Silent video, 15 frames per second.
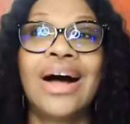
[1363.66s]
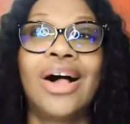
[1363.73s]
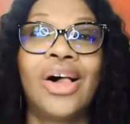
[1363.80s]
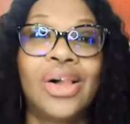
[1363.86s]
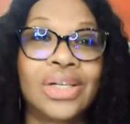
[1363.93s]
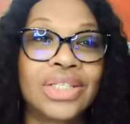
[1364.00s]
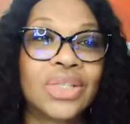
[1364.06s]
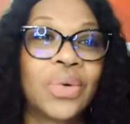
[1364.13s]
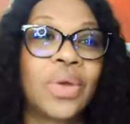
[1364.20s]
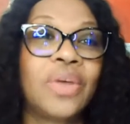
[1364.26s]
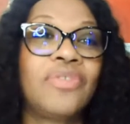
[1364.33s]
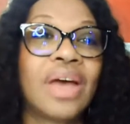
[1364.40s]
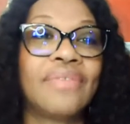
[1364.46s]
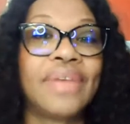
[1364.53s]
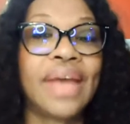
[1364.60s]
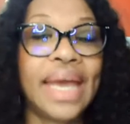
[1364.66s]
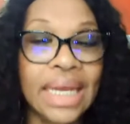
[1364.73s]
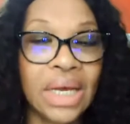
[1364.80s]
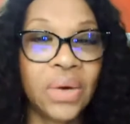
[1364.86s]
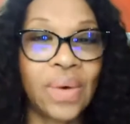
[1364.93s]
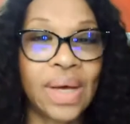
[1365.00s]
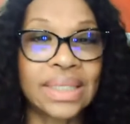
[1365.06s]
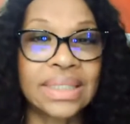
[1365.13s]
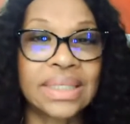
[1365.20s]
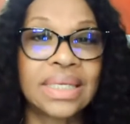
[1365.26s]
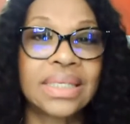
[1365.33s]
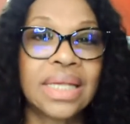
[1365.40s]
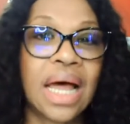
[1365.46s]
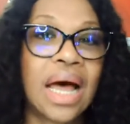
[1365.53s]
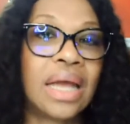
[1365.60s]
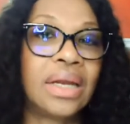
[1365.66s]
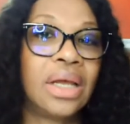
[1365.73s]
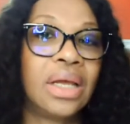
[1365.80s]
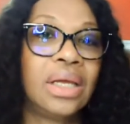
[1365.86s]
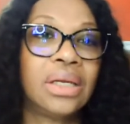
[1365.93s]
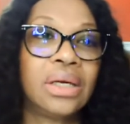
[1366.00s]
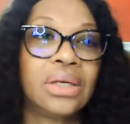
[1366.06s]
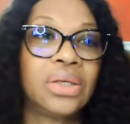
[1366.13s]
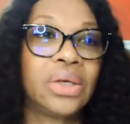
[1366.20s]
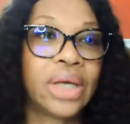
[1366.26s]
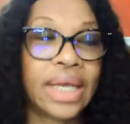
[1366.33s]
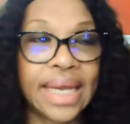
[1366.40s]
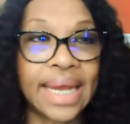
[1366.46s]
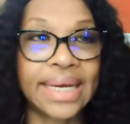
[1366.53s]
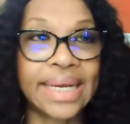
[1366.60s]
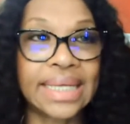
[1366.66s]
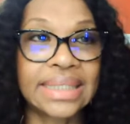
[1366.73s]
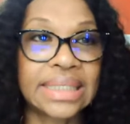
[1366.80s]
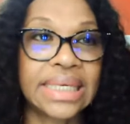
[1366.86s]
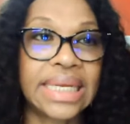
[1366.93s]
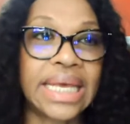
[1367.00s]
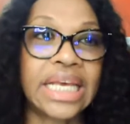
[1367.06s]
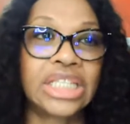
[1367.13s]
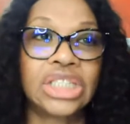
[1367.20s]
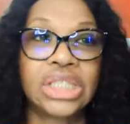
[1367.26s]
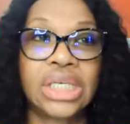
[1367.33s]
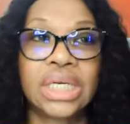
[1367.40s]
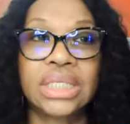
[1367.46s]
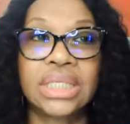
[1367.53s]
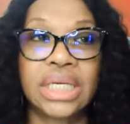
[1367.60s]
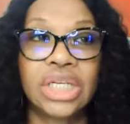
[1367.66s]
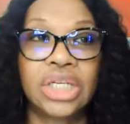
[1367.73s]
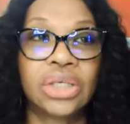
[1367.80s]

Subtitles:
Also, if you have any questions on, looking at destinations,